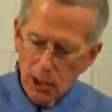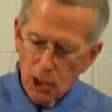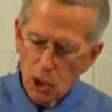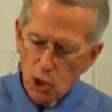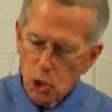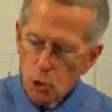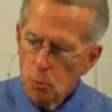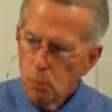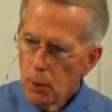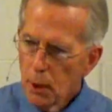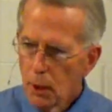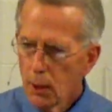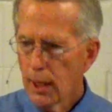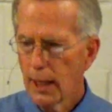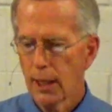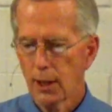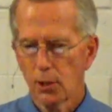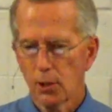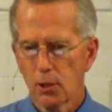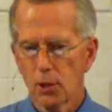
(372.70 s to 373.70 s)
is
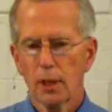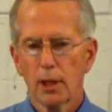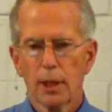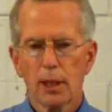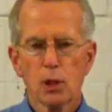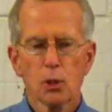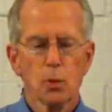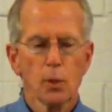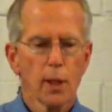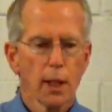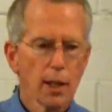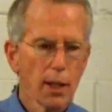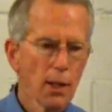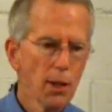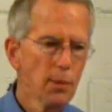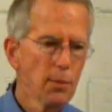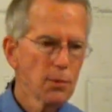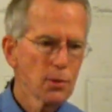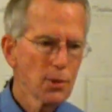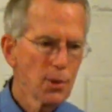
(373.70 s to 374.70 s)
experienced at least when
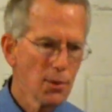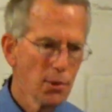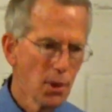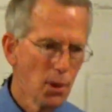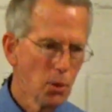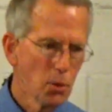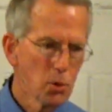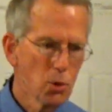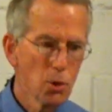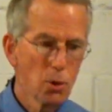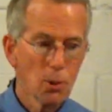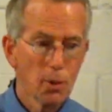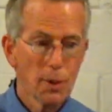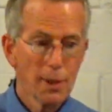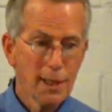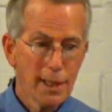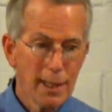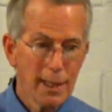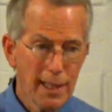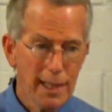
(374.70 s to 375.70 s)
it comes to those
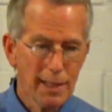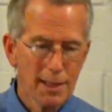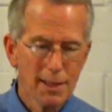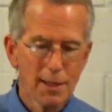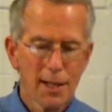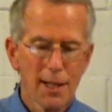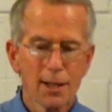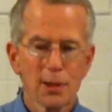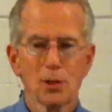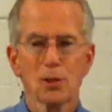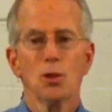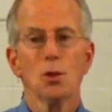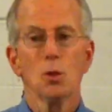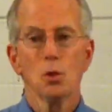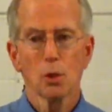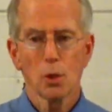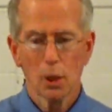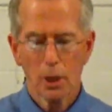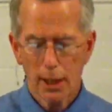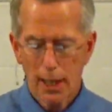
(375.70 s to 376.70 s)
who are in need. And
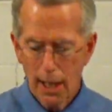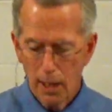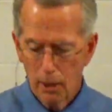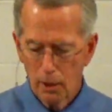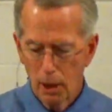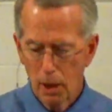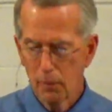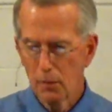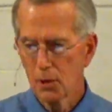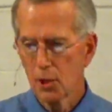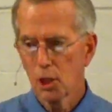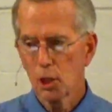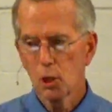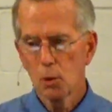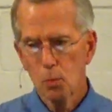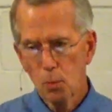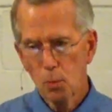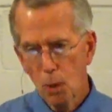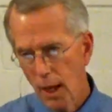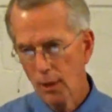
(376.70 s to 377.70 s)
that's usually how love
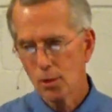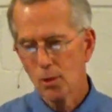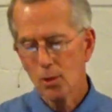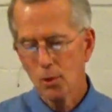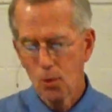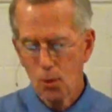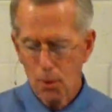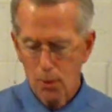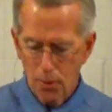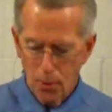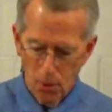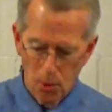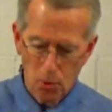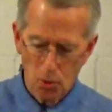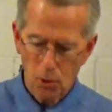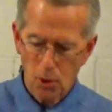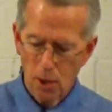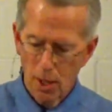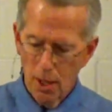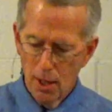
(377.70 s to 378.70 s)
is expressed toward
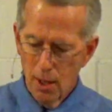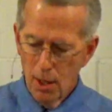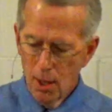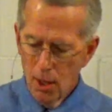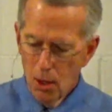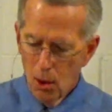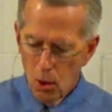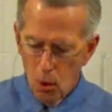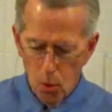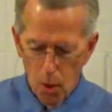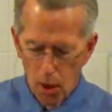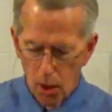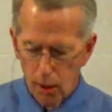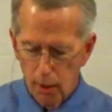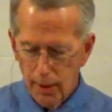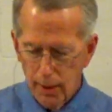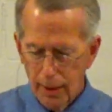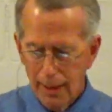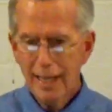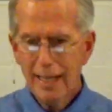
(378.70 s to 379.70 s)
those who
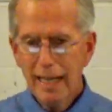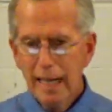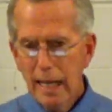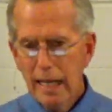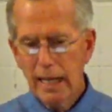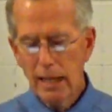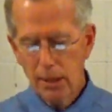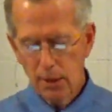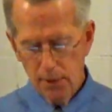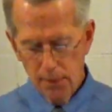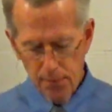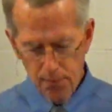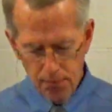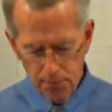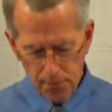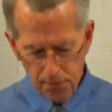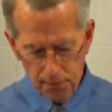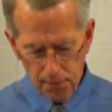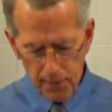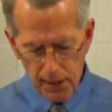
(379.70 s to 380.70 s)
are in need.
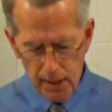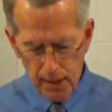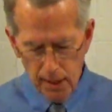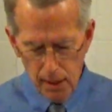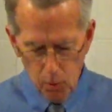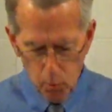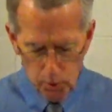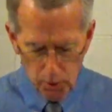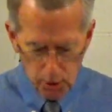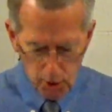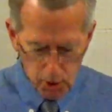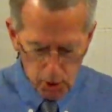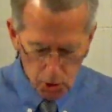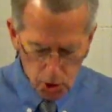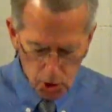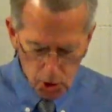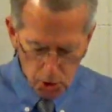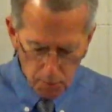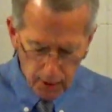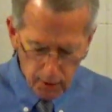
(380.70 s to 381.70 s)
When
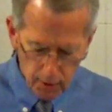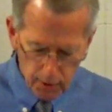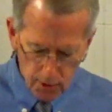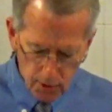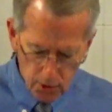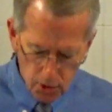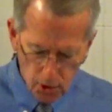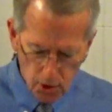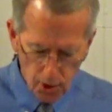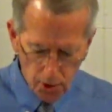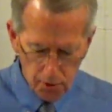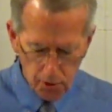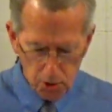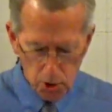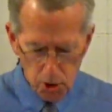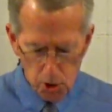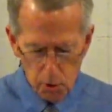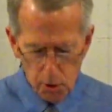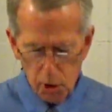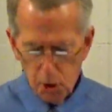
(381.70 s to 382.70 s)
the Good Samaritan saw
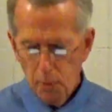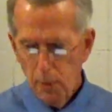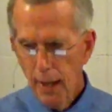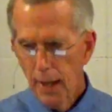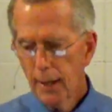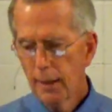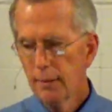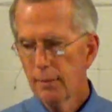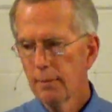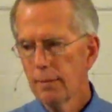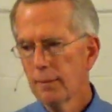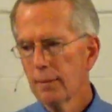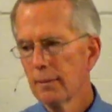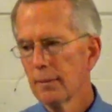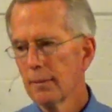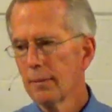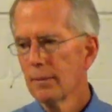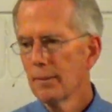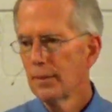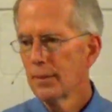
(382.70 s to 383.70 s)
the Jewish man
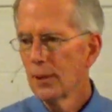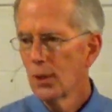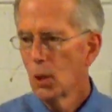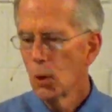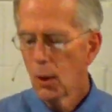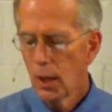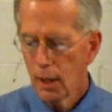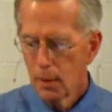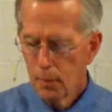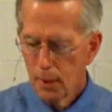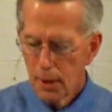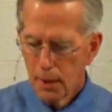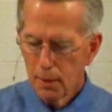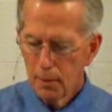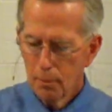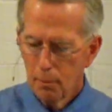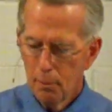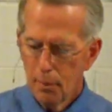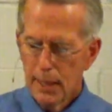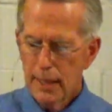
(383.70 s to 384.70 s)
who had
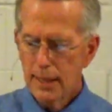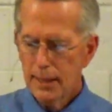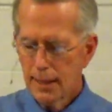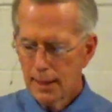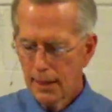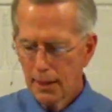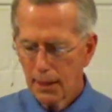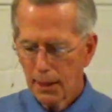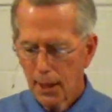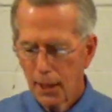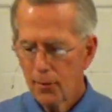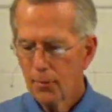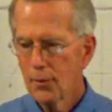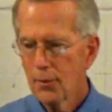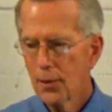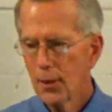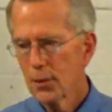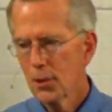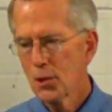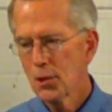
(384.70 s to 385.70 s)
been beaten and
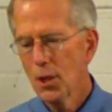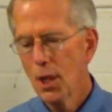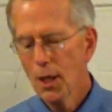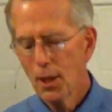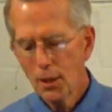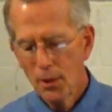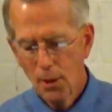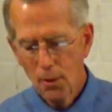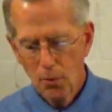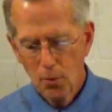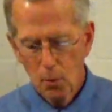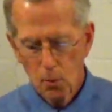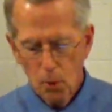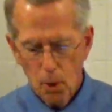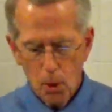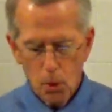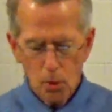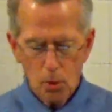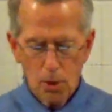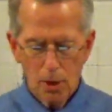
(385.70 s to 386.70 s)
left on the side of
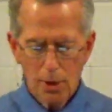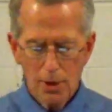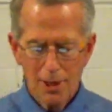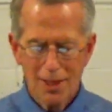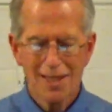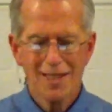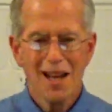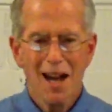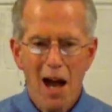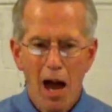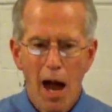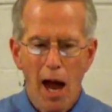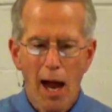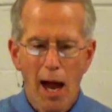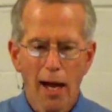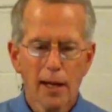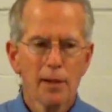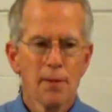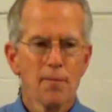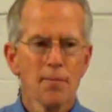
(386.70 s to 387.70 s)
the road to
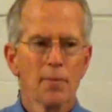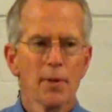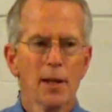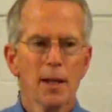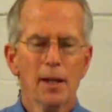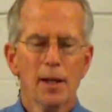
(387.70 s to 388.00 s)
die,